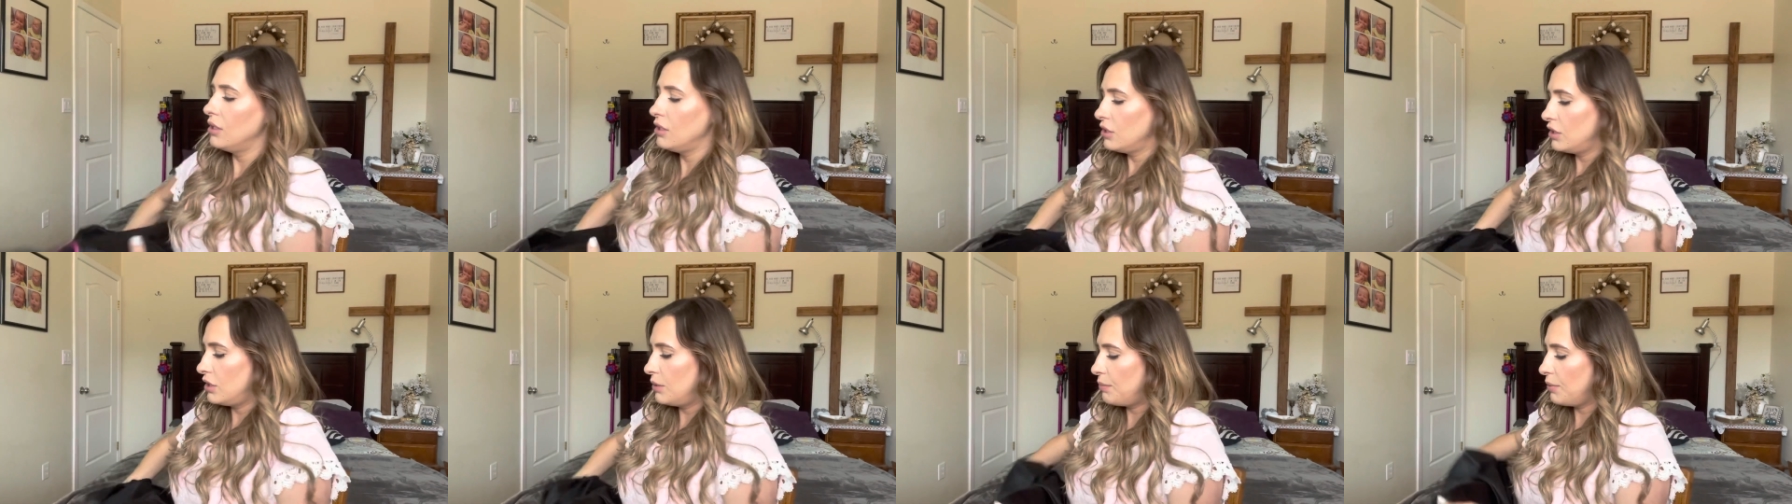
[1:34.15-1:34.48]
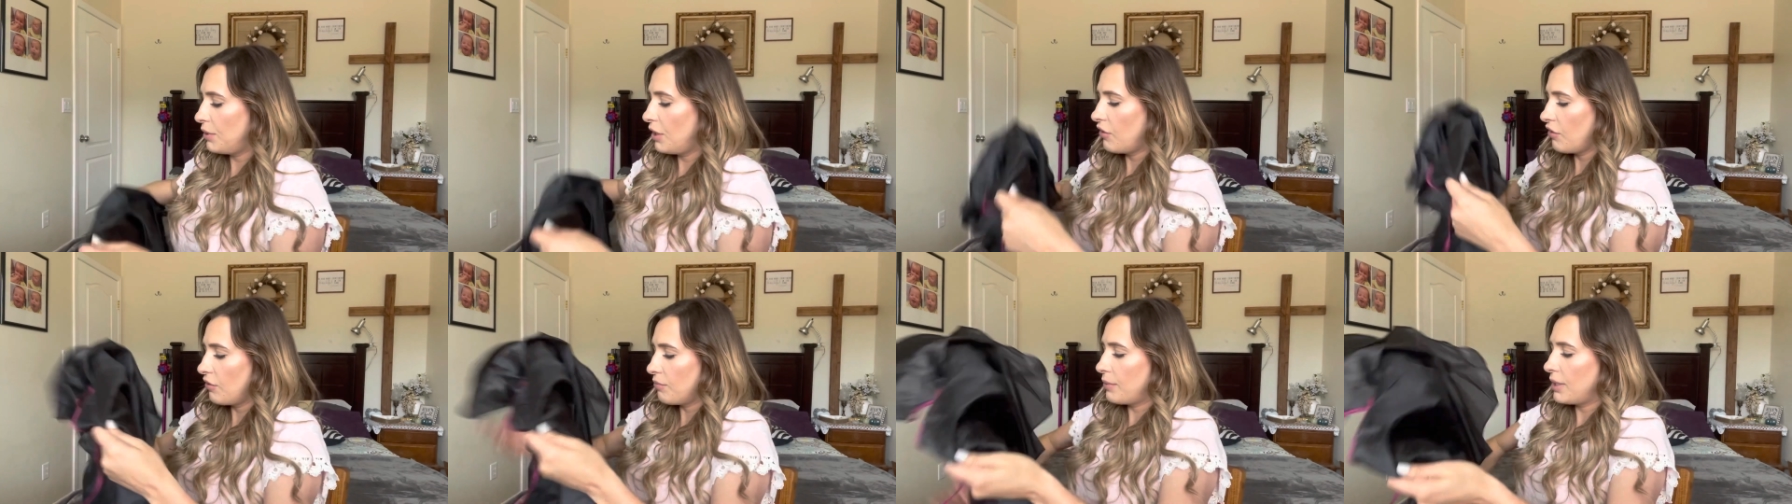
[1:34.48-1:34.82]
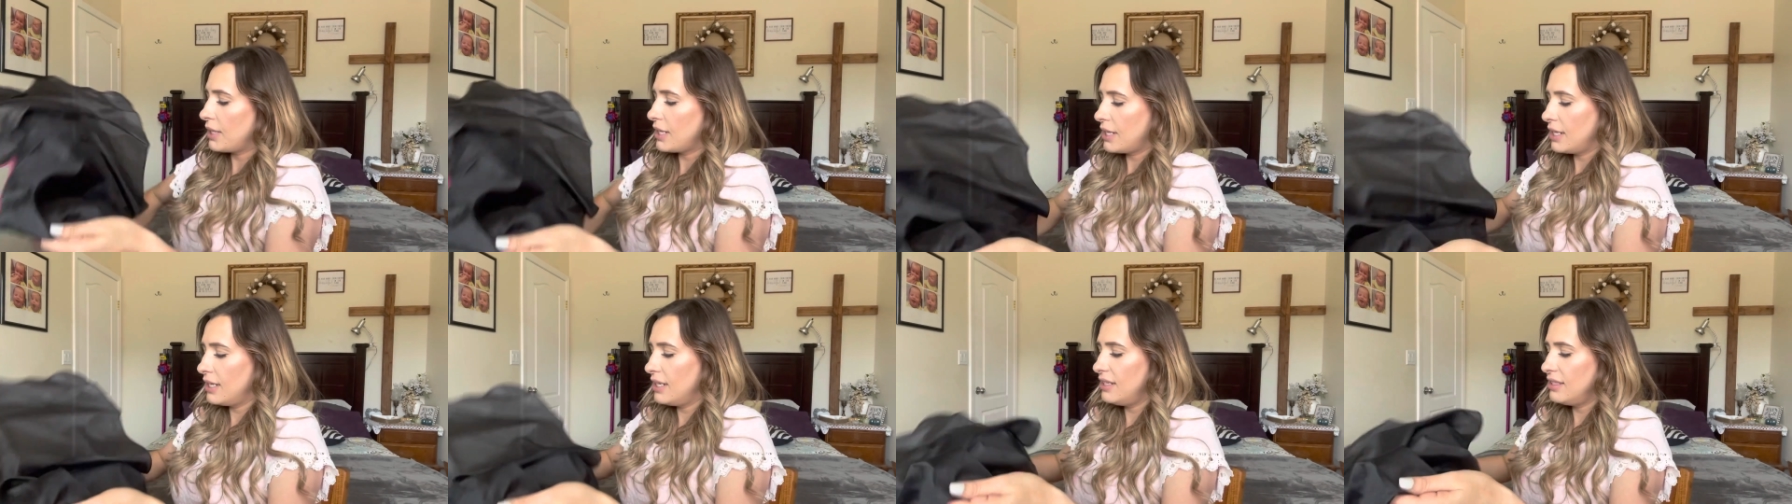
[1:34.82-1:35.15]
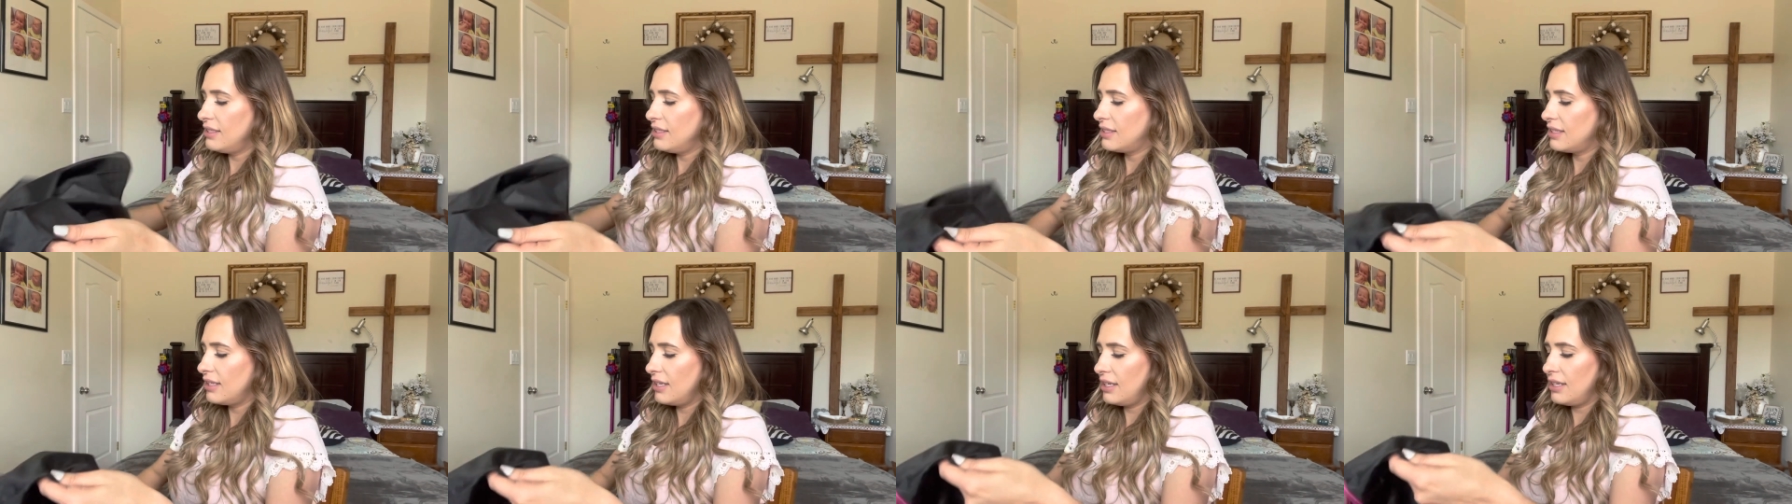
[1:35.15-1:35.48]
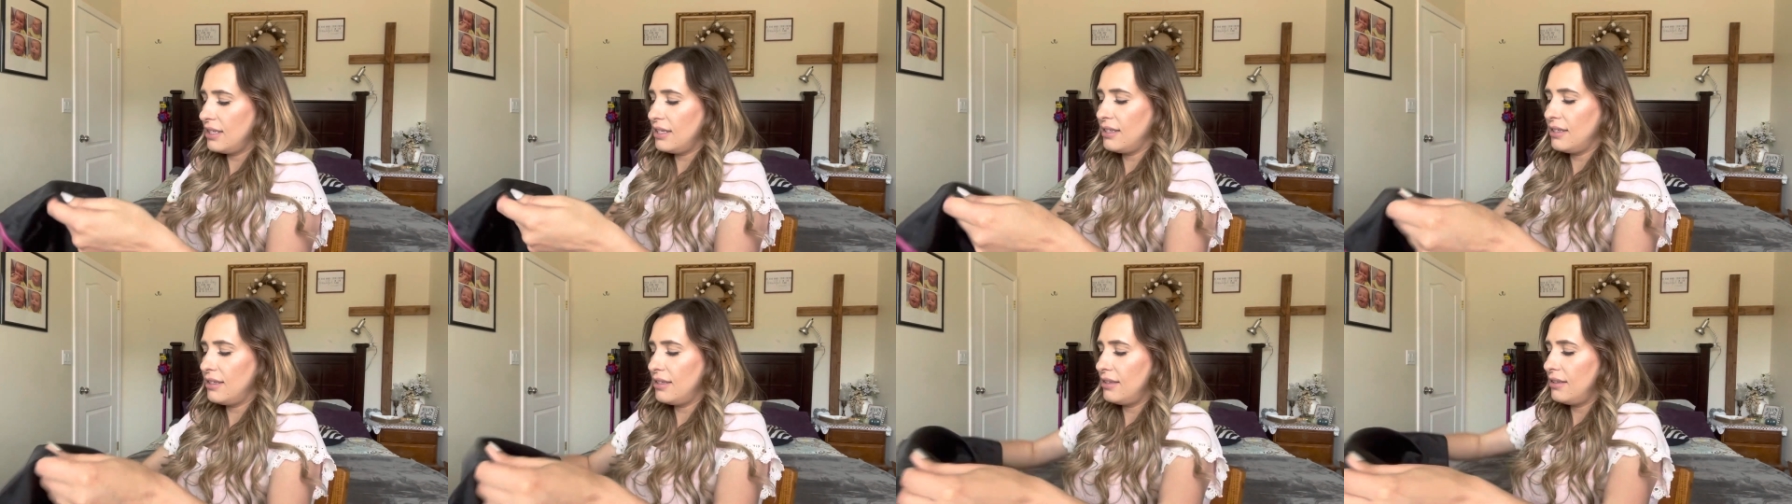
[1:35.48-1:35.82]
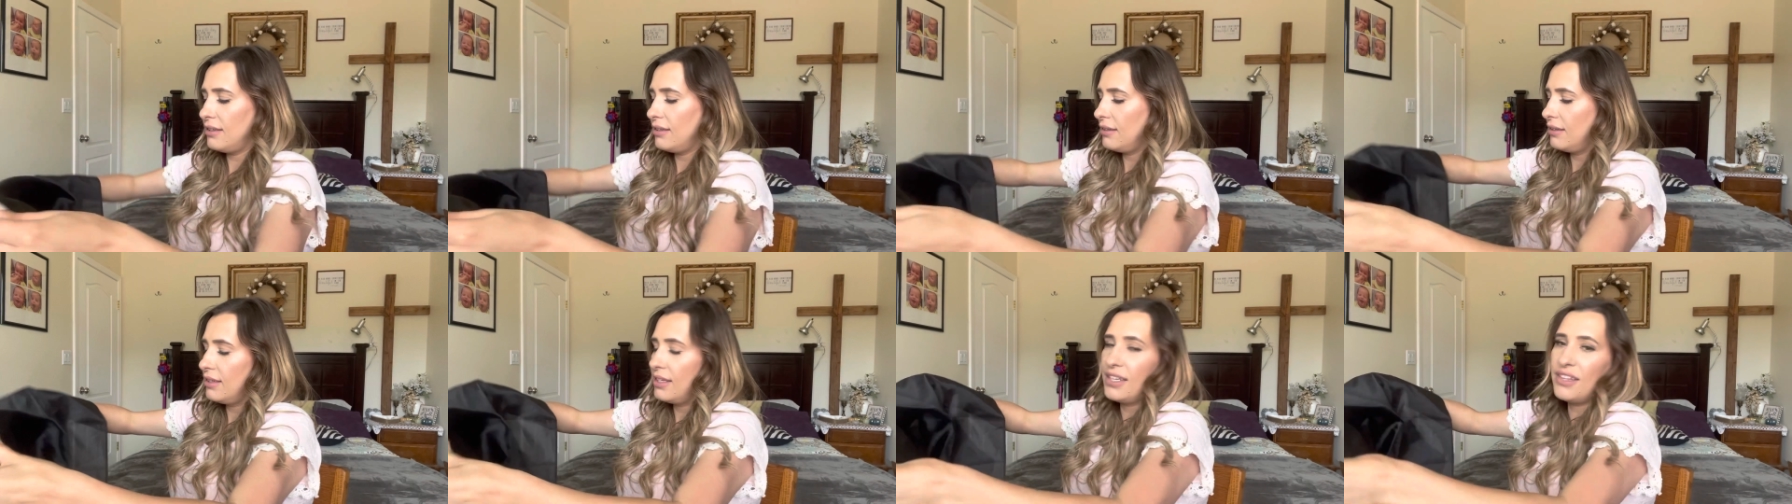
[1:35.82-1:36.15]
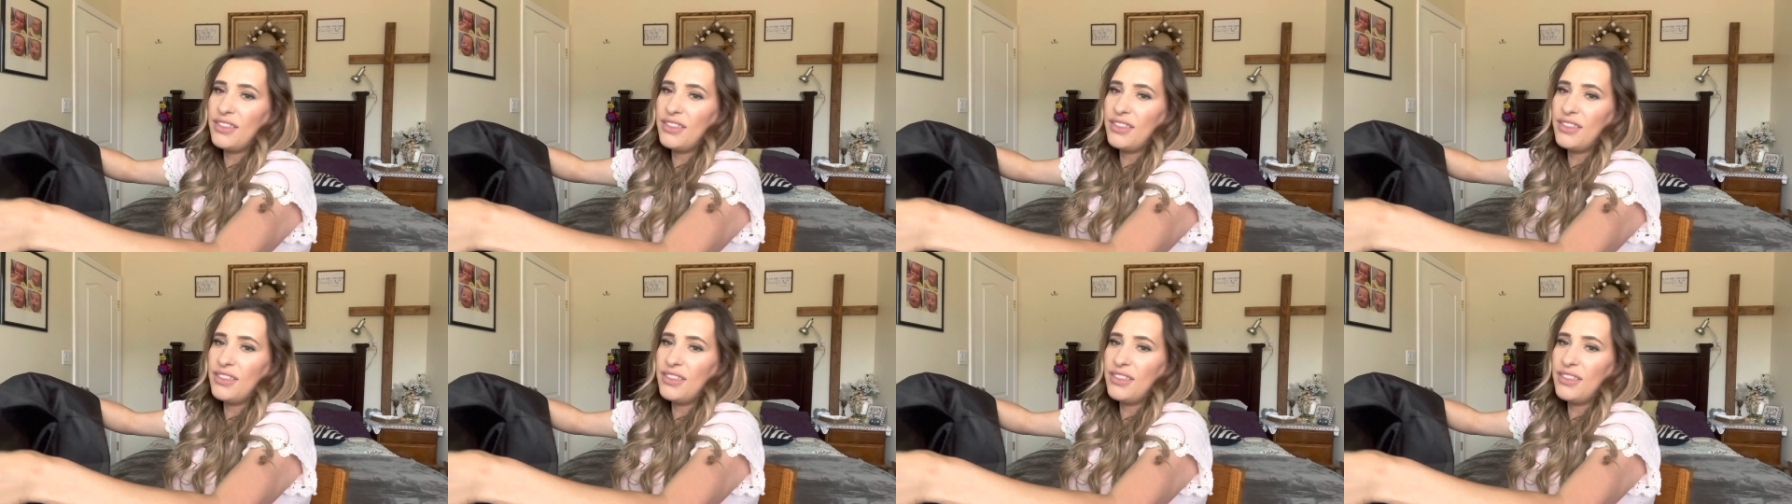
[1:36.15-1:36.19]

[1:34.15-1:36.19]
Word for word: to put over my kids and